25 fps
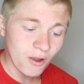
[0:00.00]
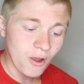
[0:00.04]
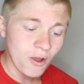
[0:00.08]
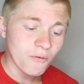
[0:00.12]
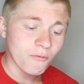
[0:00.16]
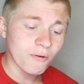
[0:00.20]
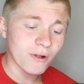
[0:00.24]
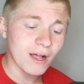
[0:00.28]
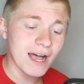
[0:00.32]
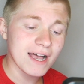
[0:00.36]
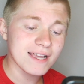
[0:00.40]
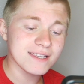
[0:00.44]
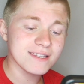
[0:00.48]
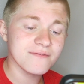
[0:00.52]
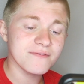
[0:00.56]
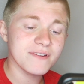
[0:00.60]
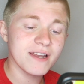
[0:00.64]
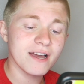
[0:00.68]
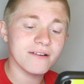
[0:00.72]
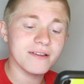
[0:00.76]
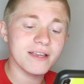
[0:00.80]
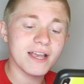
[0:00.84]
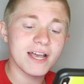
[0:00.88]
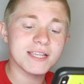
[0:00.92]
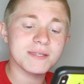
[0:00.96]
Well, as of
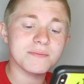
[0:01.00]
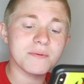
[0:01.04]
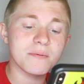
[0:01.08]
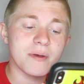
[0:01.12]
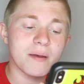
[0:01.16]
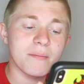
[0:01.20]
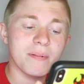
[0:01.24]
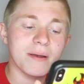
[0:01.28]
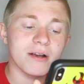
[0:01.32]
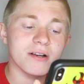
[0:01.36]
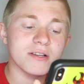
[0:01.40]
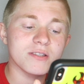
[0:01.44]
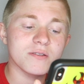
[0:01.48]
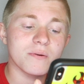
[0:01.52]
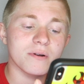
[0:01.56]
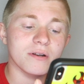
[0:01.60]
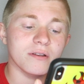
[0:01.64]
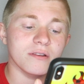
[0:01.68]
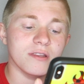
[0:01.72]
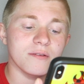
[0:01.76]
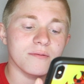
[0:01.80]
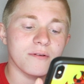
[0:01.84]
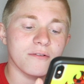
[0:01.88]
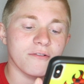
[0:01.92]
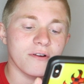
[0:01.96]
now, yes, but my parents want to
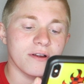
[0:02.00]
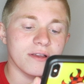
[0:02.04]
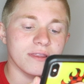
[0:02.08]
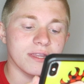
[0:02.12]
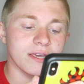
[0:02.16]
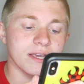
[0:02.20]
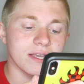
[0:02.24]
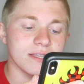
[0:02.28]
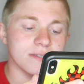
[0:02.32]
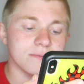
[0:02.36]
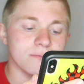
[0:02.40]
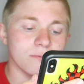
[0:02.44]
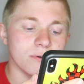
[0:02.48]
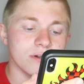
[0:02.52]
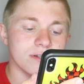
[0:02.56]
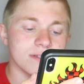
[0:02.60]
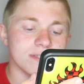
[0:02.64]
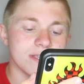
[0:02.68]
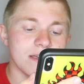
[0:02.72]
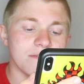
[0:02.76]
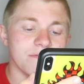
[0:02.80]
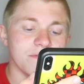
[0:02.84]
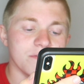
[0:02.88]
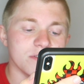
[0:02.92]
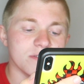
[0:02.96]
leave before anything gets worse.
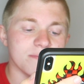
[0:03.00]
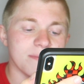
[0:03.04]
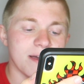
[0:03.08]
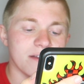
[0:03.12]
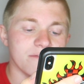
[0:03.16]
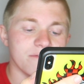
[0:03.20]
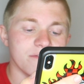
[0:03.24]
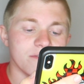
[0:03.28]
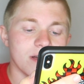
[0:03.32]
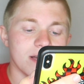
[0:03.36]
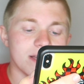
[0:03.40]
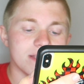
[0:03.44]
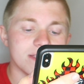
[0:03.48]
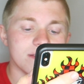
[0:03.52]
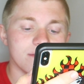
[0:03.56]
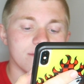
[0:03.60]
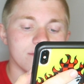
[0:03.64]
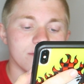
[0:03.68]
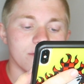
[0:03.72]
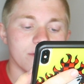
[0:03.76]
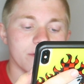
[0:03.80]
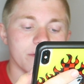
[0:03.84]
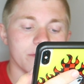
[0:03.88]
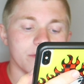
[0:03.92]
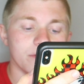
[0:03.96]
I feel so bad for you guys, even
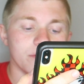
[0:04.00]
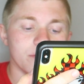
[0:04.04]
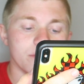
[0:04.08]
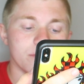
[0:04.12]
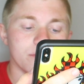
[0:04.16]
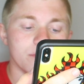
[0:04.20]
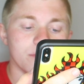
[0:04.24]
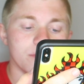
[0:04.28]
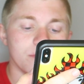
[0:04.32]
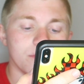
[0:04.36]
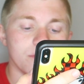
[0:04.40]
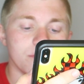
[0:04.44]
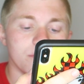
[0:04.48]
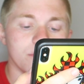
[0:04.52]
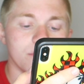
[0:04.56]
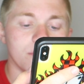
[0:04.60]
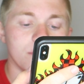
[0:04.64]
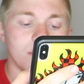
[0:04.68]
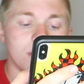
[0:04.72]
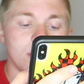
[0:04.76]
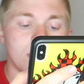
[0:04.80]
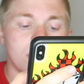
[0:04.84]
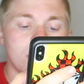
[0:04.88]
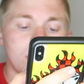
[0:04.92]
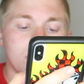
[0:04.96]
though I only know you.
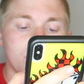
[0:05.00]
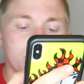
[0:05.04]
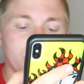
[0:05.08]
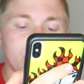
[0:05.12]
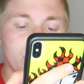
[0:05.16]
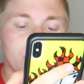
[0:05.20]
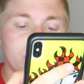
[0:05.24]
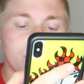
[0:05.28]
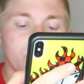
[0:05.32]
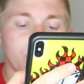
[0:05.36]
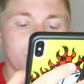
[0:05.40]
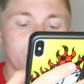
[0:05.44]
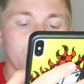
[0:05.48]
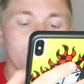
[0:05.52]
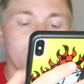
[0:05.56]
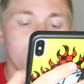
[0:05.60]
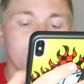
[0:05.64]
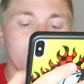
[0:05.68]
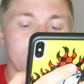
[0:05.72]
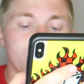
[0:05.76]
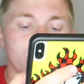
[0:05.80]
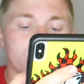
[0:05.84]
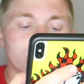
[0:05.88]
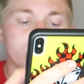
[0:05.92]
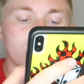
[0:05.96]
Me and
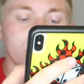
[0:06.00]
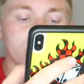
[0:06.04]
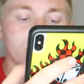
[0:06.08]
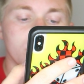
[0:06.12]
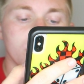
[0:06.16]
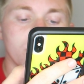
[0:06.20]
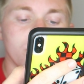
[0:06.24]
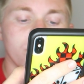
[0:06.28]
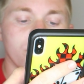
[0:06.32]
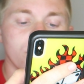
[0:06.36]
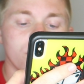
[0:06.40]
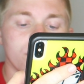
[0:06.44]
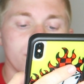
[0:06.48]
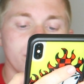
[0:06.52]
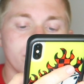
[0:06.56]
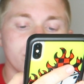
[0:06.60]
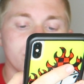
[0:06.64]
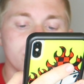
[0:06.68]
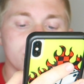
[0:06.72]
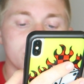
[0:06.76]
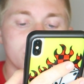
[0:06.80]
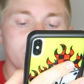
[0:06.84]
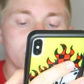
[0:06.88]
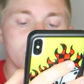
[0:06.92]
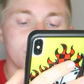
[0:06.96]
Puma were talking before. We were
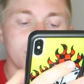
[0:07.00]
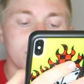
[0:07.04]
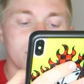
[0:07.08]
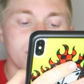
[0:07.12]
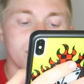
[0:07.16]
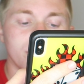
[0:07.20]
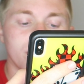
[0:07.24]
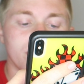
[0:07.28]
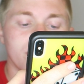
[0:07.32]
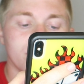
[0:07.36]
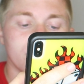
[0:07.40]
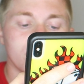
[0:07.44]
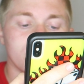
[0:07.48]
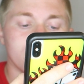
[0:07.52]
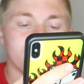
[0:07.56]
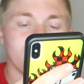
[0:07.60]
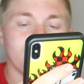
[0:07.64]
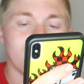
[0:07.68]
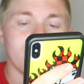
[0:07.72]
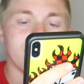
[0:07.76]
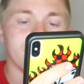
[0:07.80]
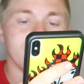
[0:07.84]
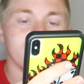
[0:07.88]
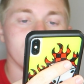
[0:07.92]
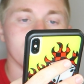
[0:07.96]
just talking about you leaving and
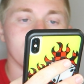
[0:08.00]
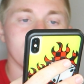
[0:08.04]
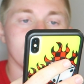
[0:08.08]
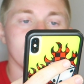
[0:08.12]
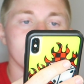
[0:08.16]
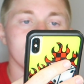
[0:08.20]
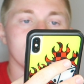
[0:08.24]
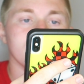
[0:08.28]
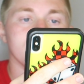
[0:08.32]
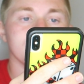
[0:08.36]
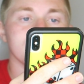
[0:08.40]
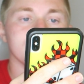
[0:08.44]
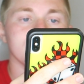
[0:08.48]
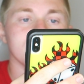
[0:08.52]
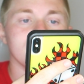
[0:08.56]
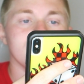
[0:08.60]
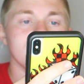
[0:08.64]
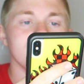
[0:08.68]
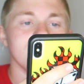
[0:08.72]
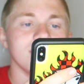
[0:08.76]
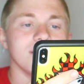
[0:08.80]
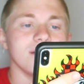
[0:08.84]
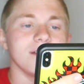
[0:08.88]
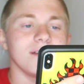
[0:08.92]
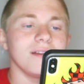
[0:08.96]
crying, LOL.
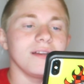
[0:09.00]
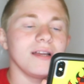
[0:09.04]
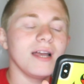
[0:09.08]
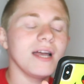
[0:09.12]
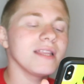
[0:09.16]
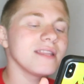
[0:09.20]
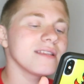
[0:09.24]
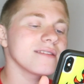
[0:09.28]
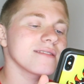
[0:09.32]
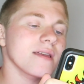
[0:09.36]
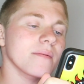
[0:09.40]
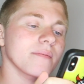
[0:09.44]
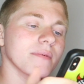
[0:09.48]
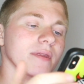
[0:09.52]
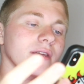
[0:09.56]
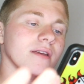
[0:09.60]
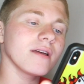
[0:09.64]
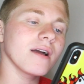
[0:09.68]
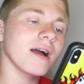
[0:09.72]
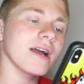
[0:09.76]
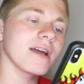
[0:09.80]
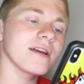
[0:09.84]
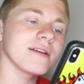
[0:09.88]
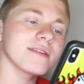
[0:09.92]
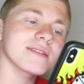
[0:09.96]
And then something
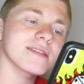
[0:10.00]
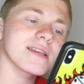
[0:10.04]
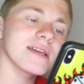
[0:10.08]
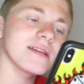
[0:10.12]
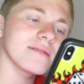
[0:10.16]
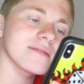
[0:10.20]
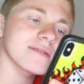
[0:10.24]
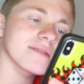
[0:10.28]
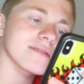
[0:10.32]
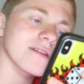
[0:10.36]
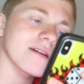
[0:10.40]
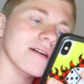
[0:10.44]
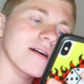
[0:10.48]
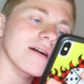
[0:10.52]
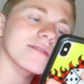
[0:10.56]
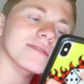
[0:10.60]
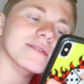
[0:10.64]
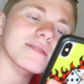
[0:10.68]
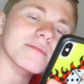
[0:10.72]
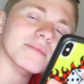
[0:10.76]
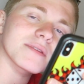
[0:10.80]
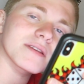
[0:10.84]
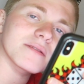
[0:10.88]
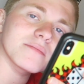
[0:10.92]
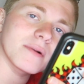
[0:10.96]
I said,
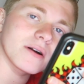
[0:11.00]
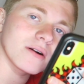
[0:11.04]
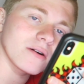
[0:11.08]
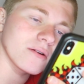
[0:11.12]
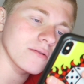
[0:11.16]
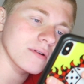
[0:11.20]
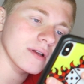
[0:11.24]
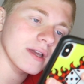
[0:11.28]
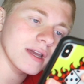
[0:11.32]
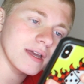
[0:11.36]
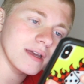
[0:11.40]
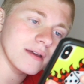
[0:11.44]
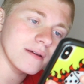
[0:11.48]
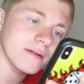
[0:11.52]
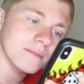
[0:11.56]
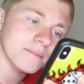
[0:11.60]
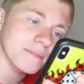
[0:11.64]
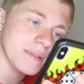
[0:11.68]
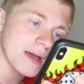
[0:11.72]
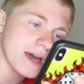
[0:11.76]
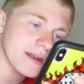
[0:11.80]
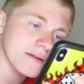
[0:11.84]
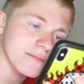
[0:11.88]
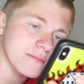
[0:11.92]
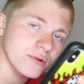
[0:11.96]
something about okay,
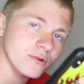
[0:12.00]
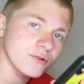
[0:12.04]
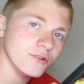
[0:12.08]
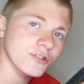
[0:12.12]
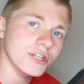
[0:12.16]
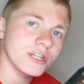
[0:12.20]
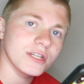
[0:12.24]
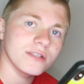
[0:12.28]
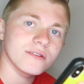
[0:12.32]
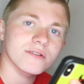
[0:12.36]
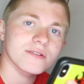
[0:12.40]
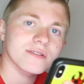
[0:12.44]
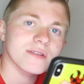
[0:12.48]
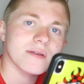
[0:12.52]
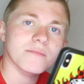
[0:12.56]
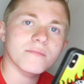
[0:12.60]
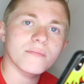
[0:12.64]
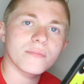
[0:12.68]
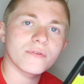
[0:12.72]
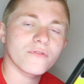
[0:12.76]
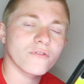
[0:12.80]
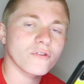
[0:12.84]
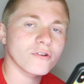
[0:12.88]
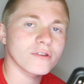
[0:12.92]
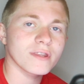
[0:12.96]
bad and bougie. There's something
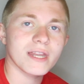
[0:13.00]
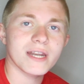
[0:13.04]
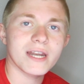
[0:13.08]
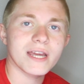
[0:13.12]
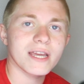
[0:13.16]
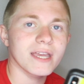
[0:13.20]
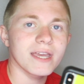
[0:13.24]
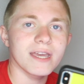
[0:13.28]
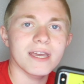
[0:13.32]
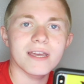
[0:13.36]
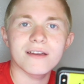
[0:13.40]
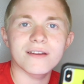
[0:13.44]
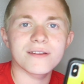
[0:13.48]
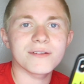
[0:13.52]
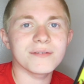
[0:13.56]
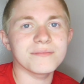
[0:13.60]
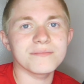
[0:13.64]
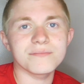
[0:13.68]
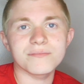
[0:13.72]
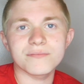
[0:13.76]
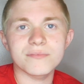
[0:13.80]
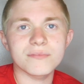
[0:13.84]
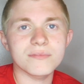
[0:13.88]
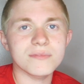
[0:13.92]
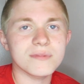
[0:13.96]
before that I can't
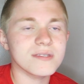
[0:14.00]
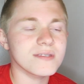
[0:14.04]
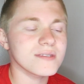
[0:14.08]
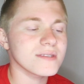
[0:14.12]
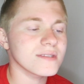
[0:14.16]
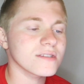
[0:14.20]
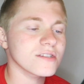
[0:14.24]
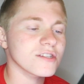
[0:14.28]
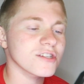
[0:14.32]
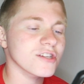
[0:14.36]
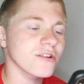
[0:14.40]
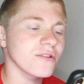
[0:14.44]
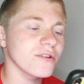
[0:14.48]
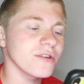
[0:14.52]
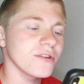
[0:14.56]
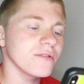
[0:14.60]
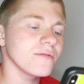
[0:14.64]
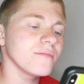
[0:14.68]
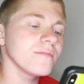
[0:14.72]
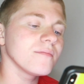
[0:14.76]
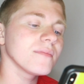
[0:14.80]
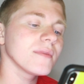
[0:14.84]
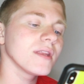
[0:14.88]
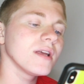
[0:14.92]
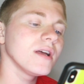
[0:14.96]
show you.